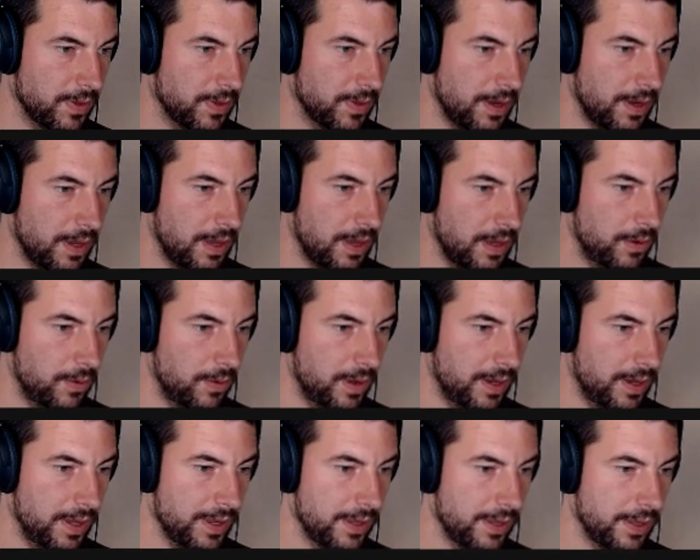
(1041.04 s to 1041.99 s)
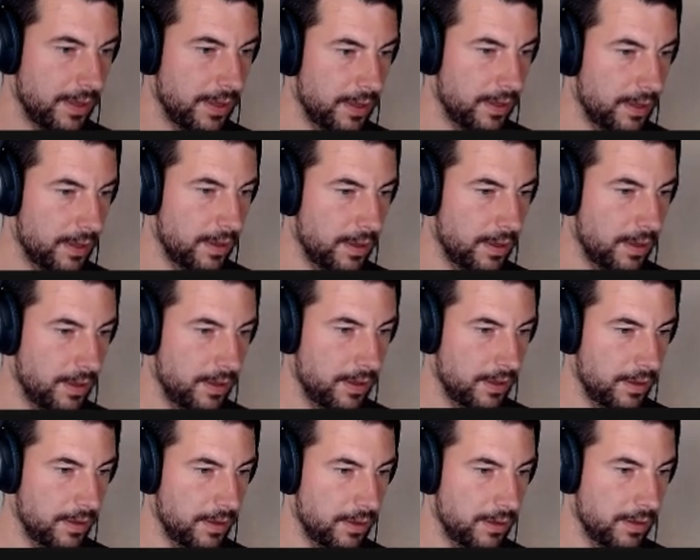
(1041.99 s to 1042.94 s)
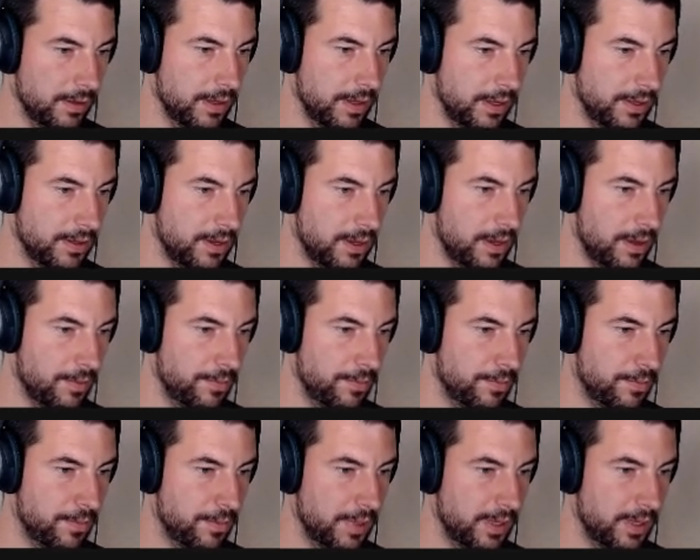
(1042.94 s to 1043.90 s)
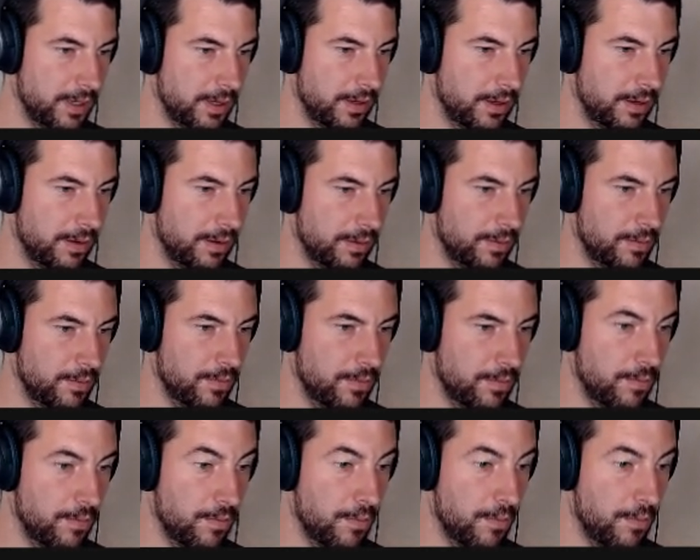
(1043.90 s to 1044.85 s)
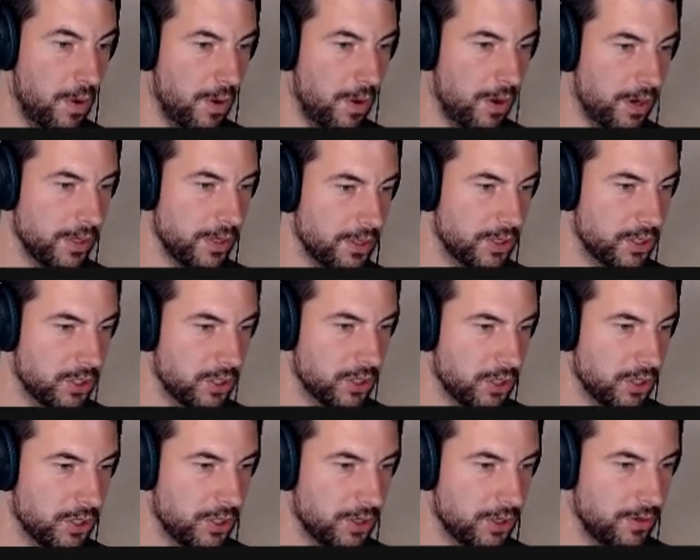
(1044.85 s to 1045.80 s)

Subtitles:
Now I can GitHub PR merge.